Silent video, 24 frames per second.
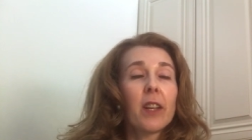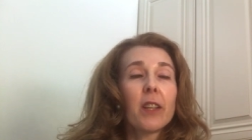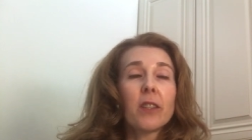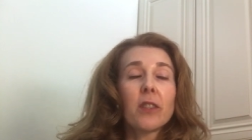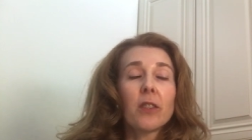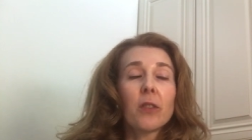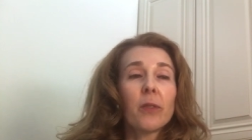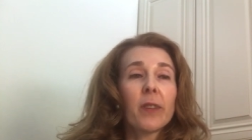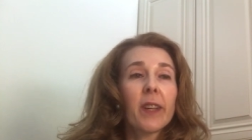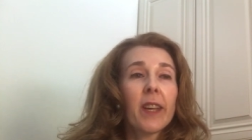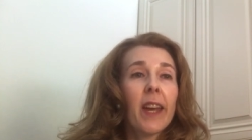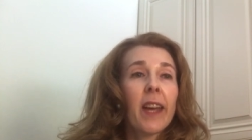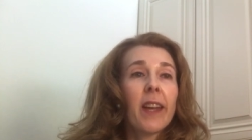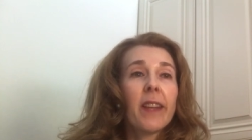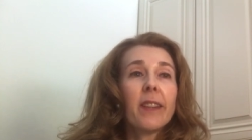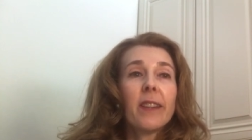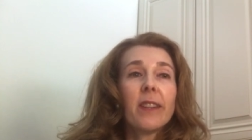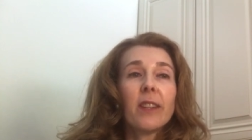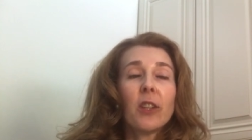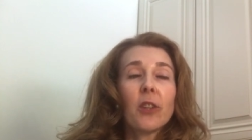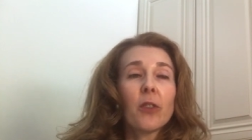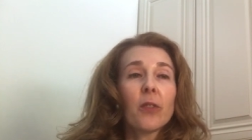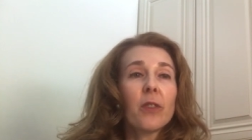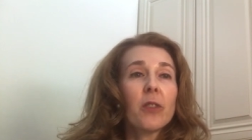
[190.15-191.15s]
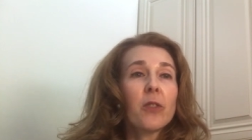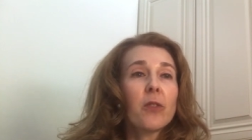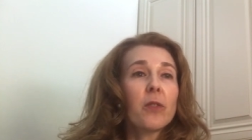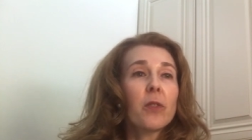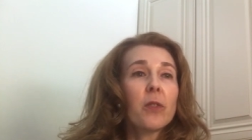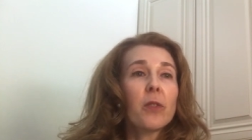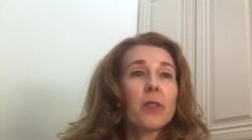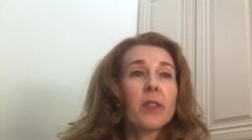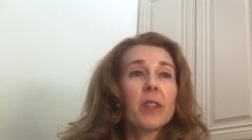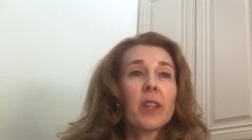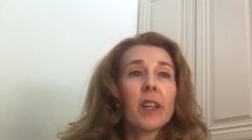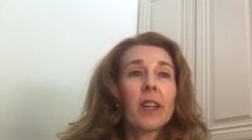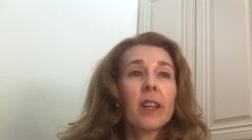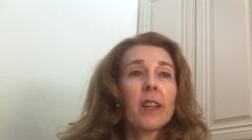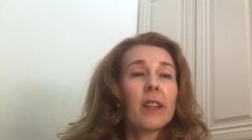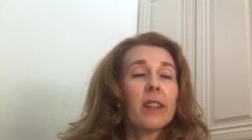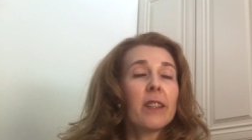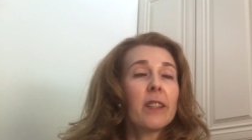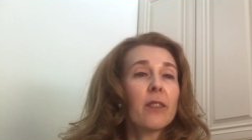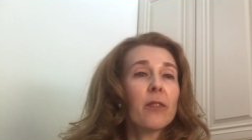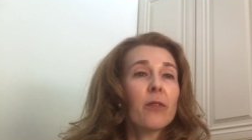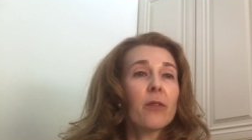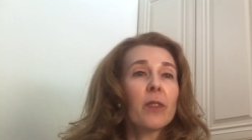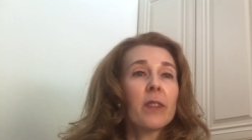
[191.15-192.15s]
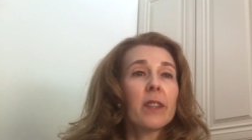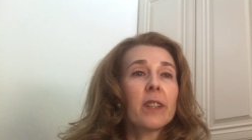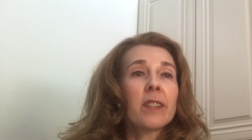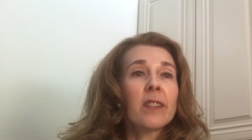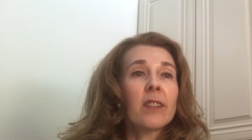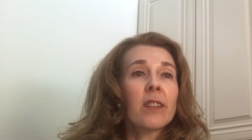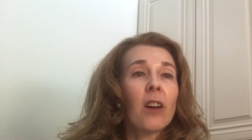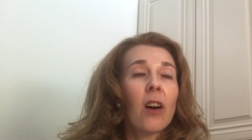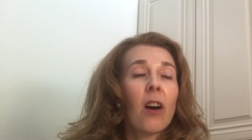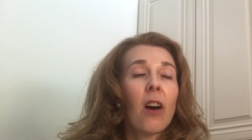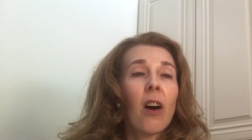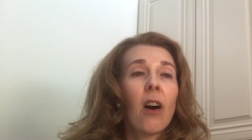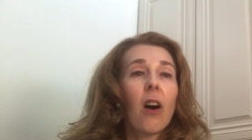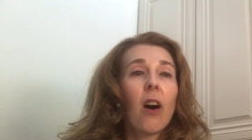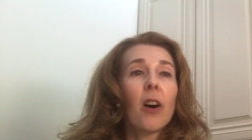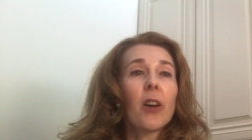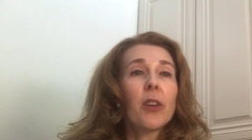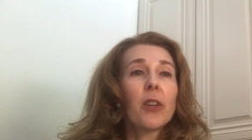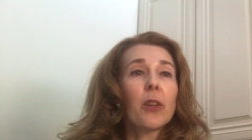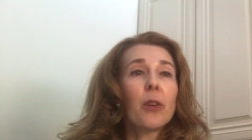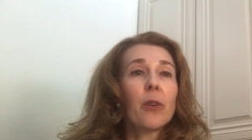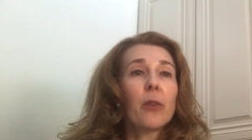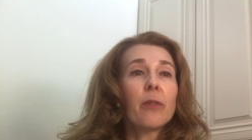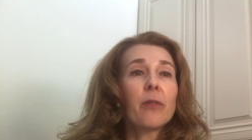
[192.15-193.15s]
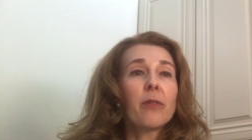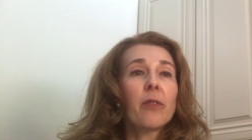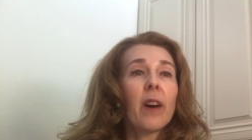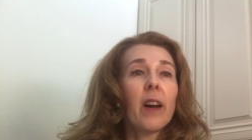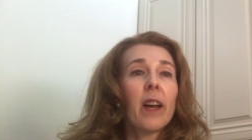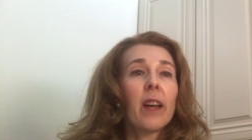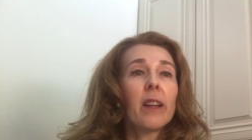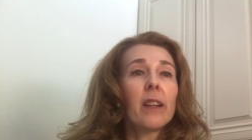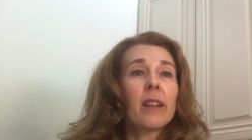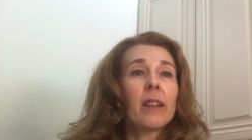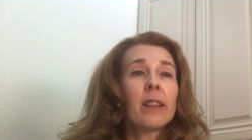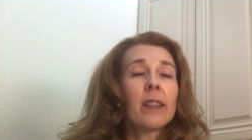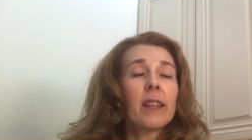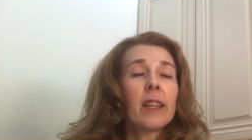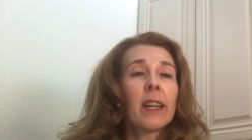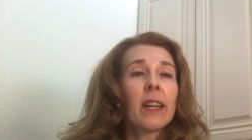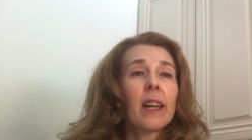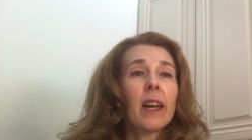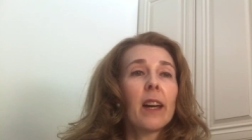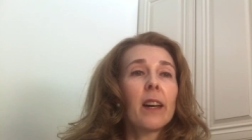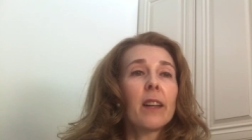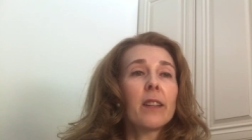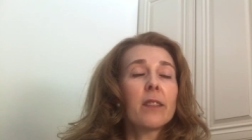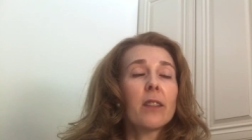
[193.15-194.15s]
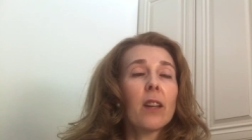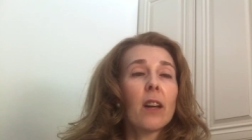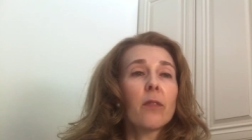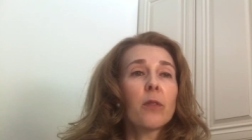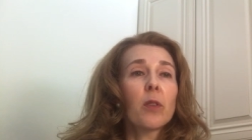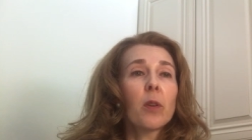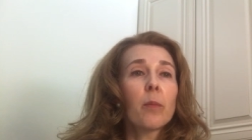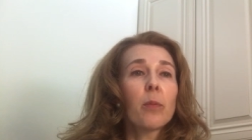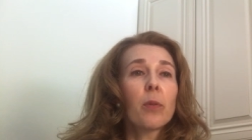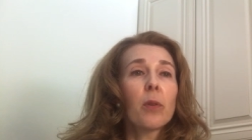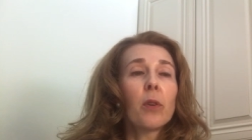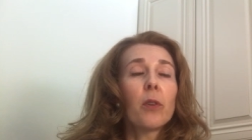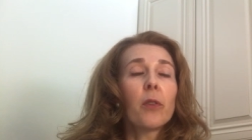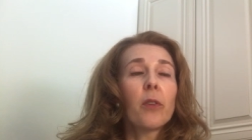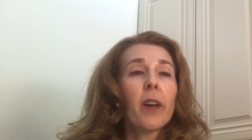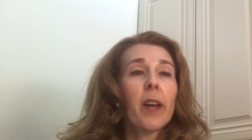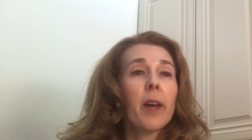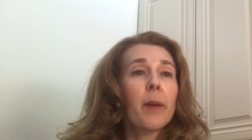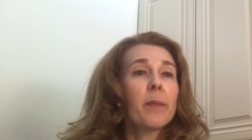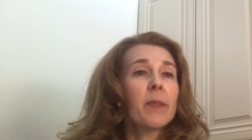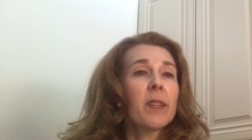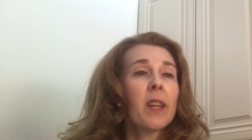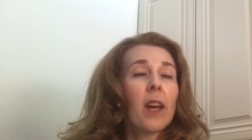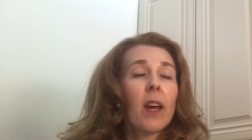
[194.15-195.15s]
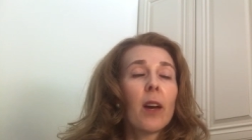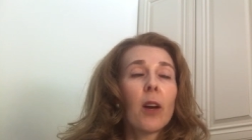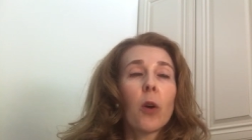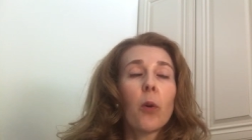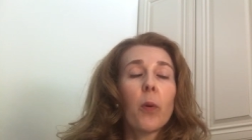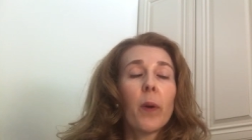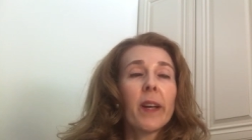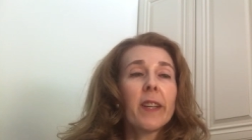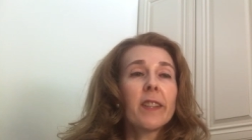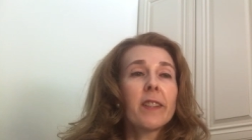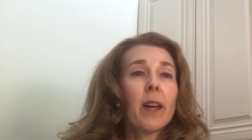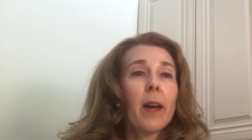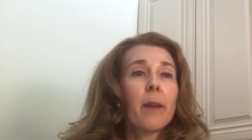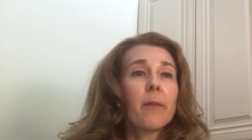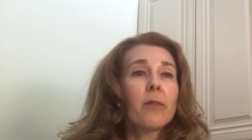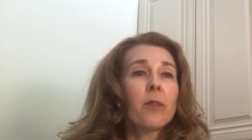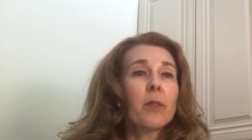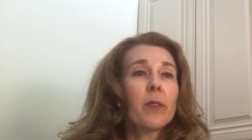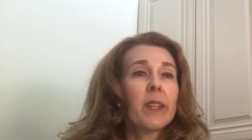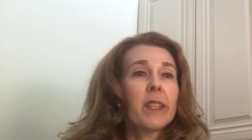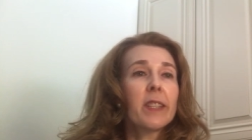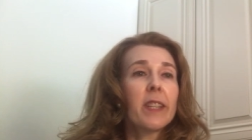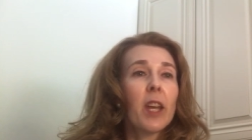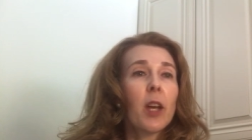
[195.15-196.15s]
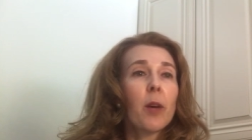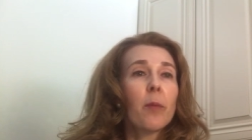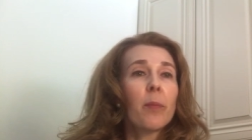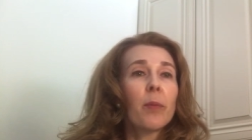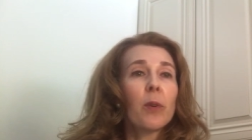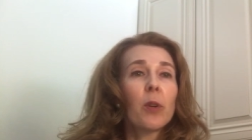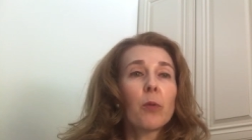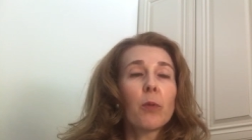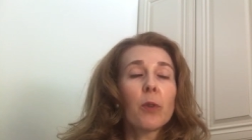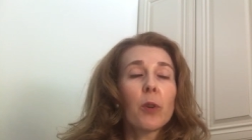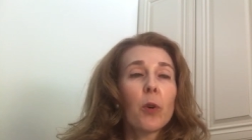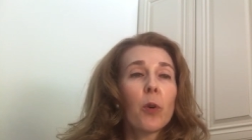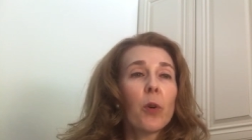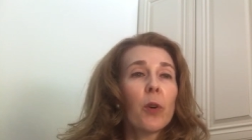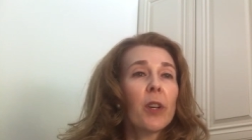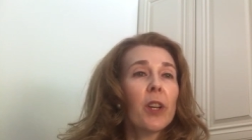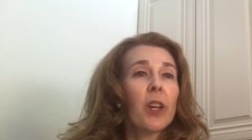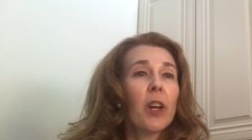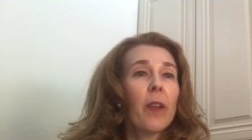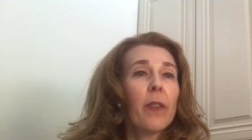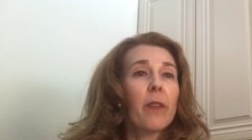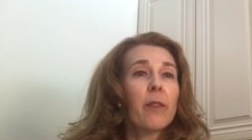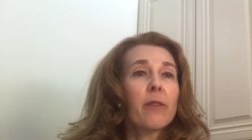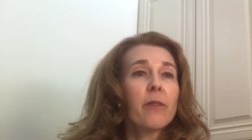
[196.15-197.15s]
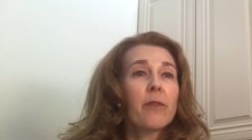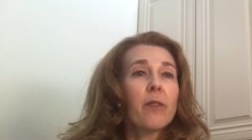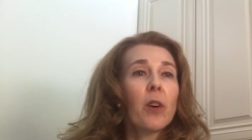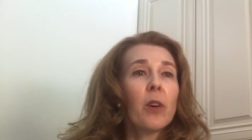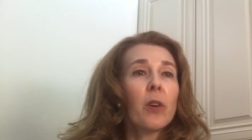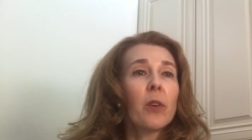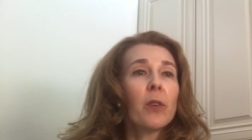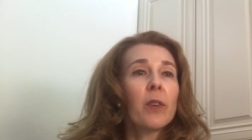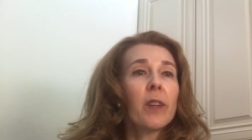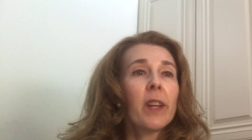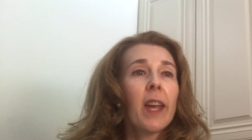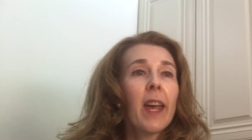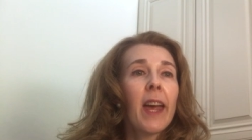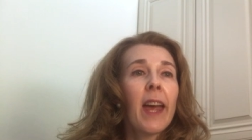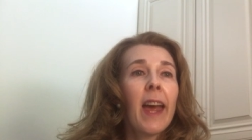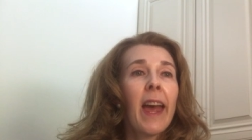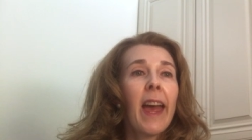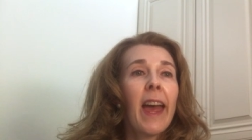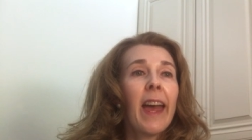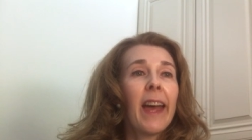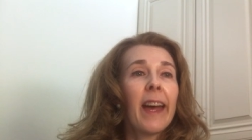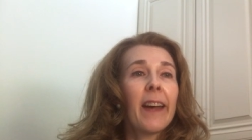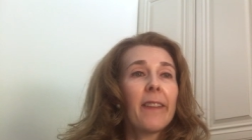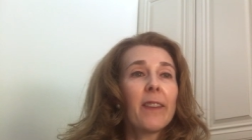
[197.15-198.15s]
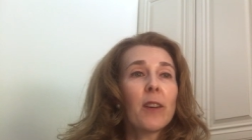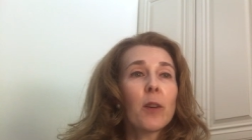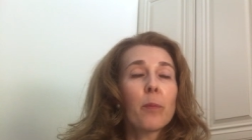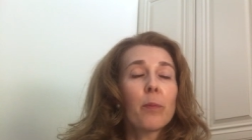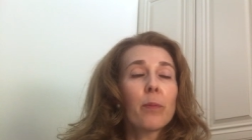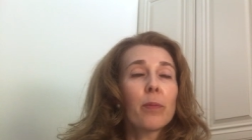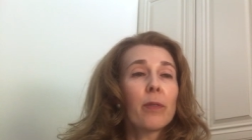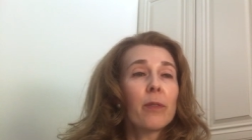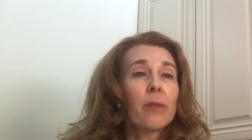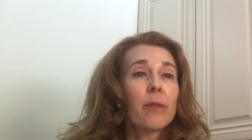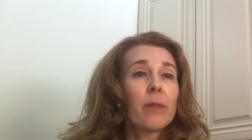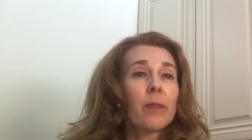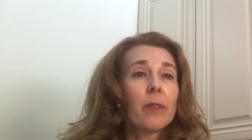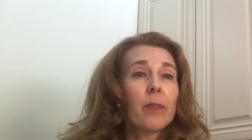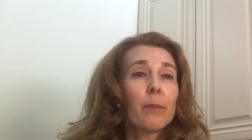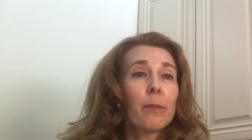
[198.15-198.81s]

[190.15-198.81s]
So again, you're introducing different audio file uh, software programs. QuickTime, for example, recording on the phone, and they're pro